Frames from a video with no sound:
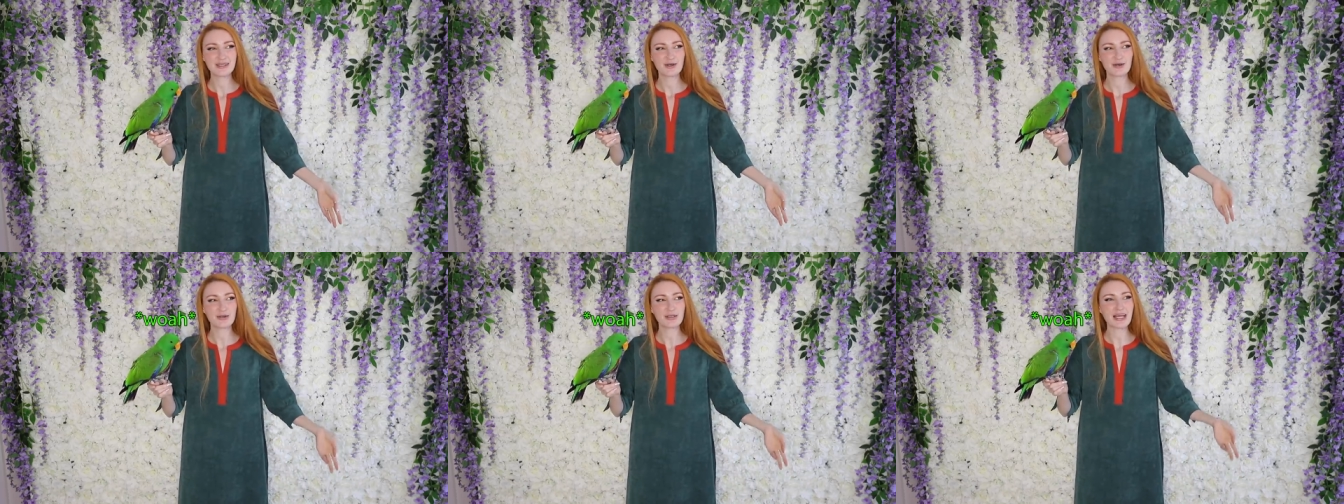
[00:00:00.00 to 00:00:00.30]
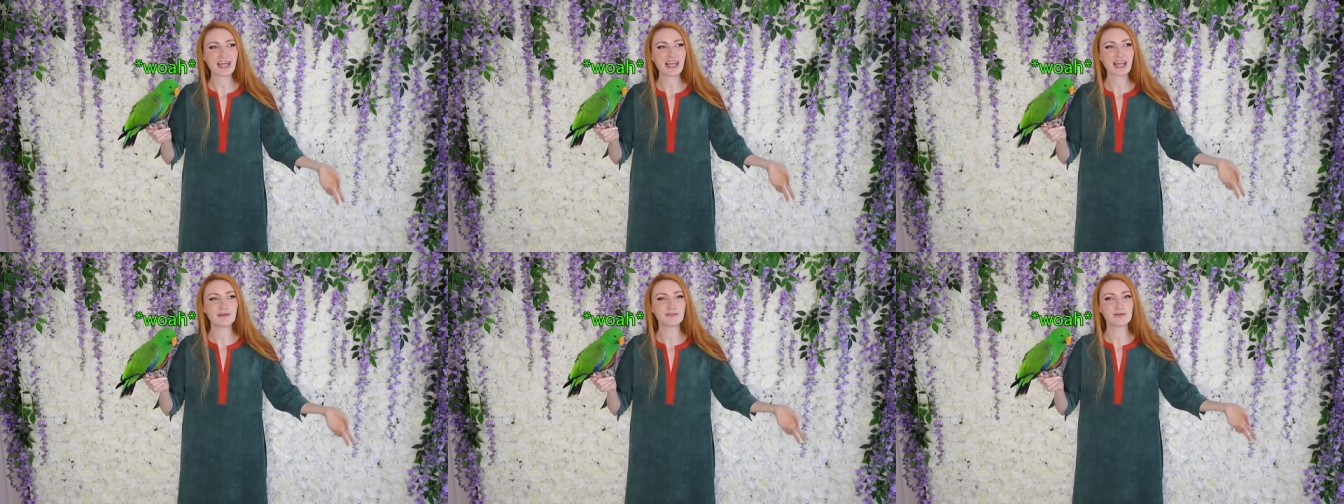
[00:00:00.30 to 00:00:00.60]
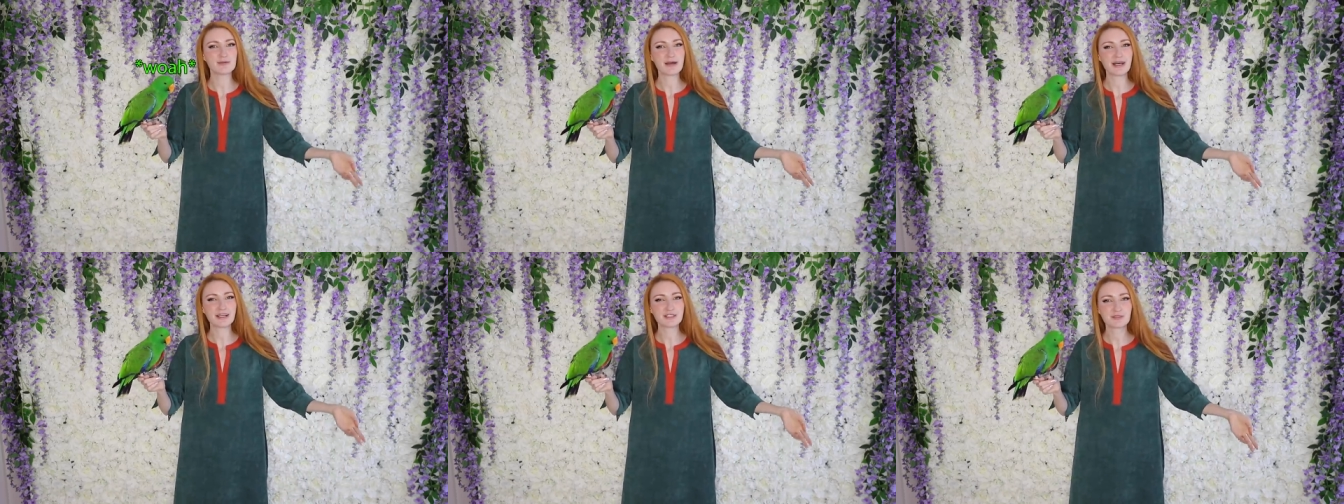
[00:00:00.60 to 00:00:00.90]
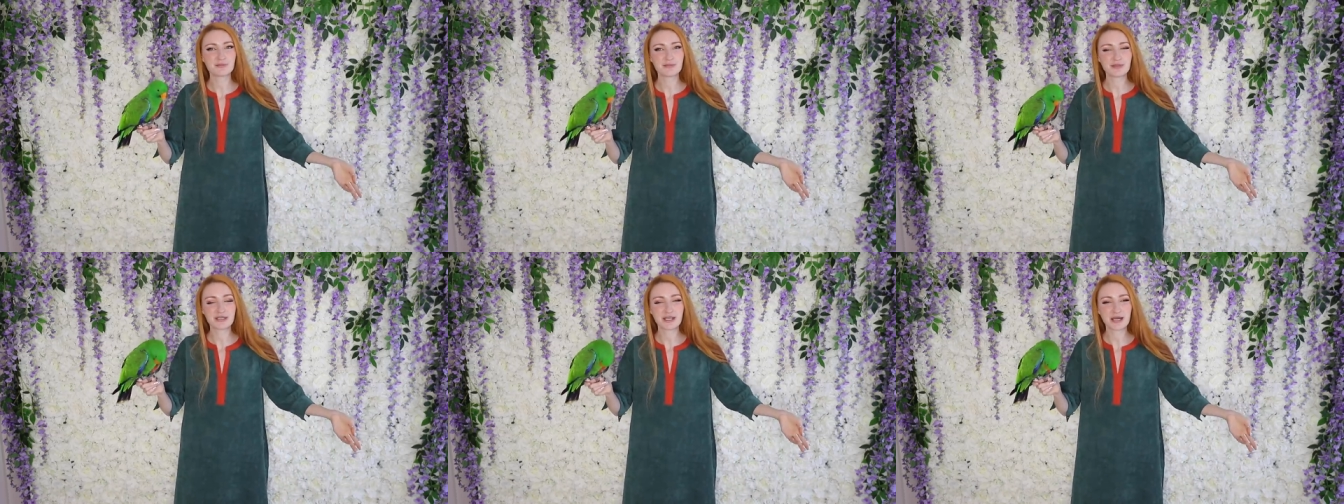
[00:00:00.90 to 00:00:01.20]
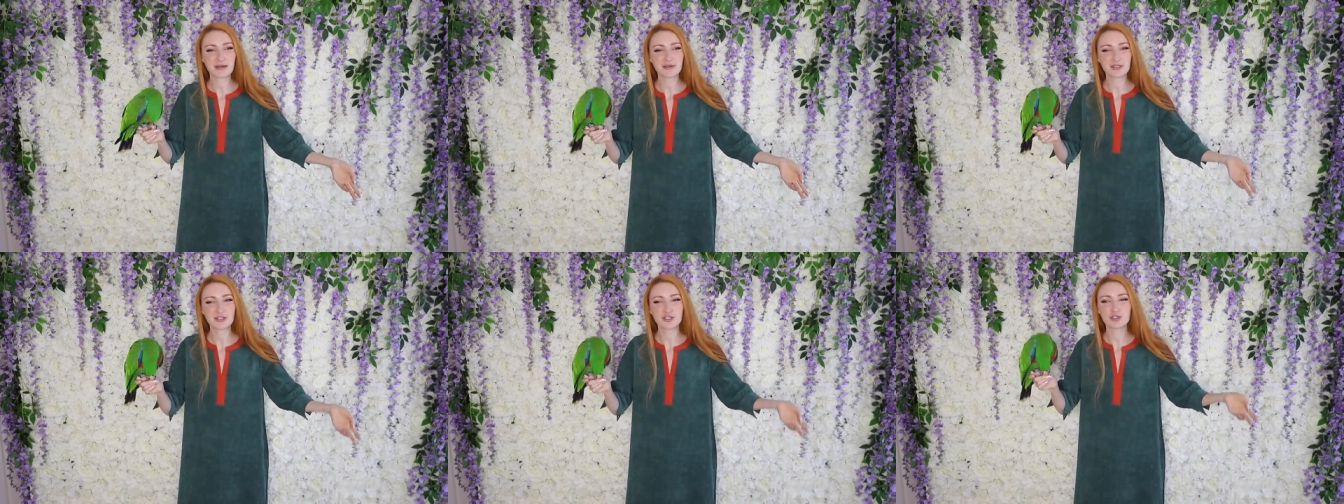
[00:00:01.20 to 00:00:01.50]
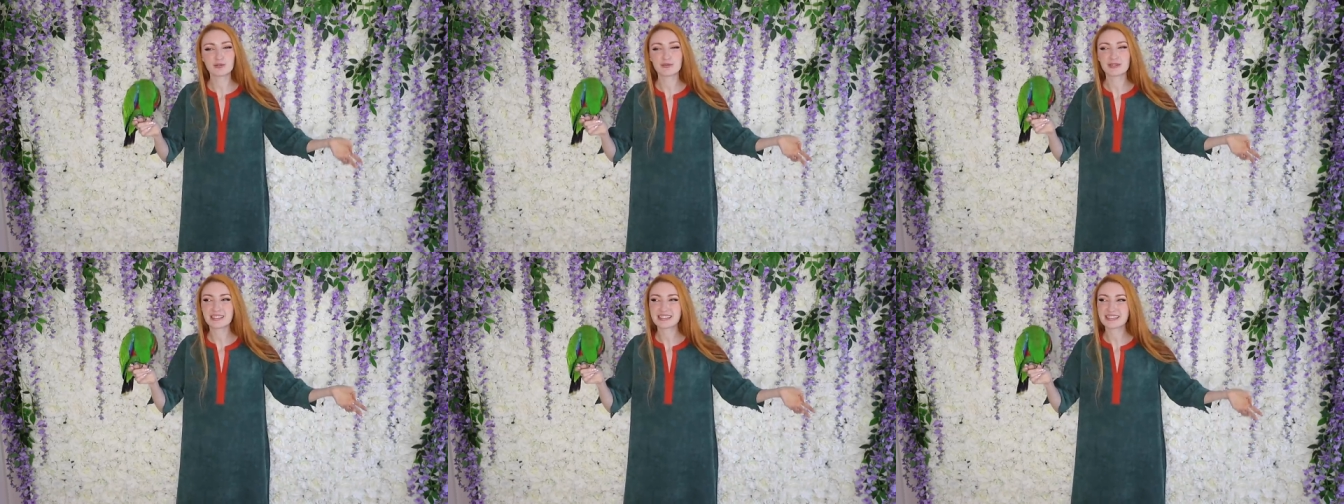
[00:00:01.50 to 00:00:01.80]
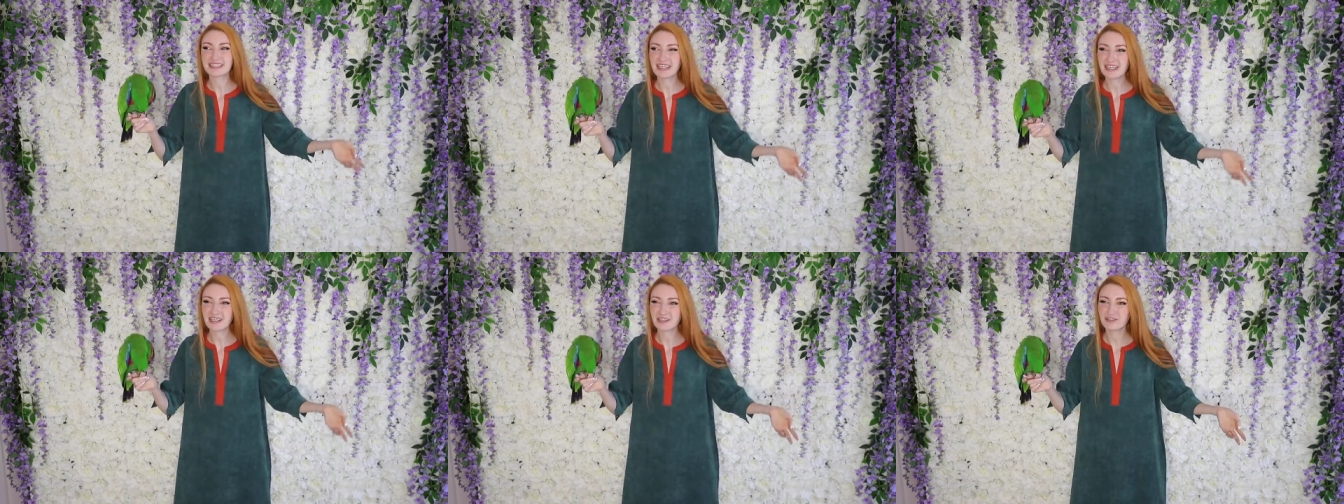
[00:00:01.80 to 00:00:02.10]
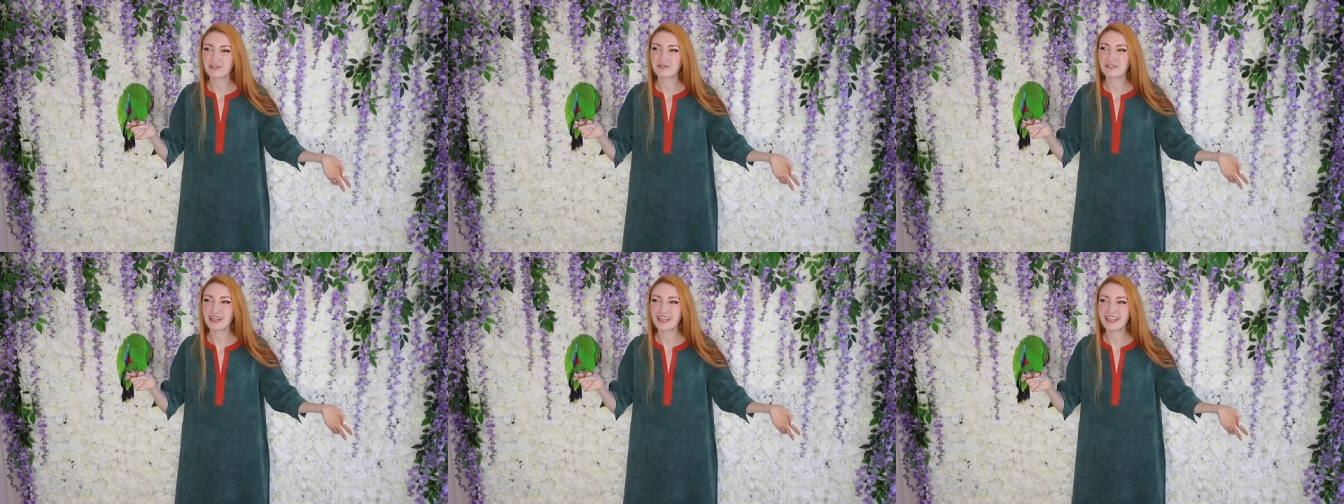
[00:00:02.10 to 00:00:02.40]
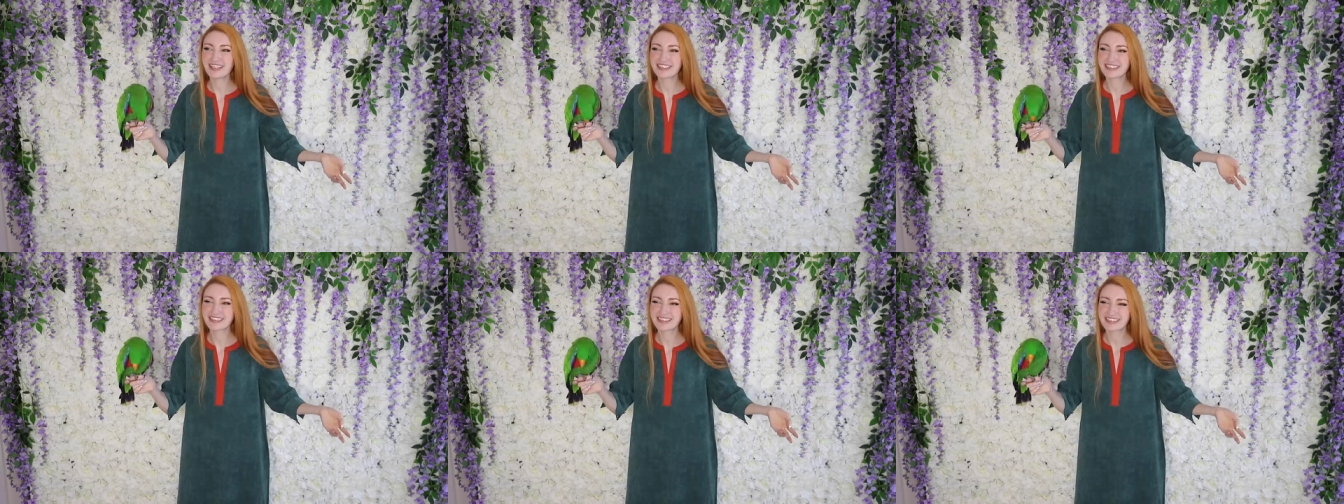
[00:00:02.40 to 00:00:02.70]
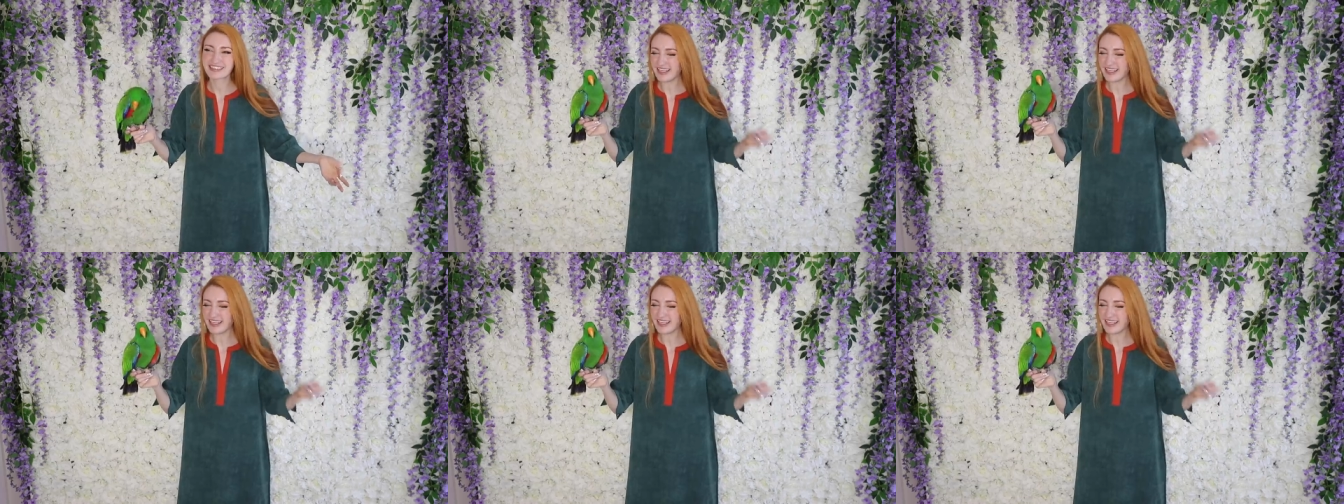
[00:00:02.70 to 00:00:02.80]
or like I'm about to become a human sacrifice.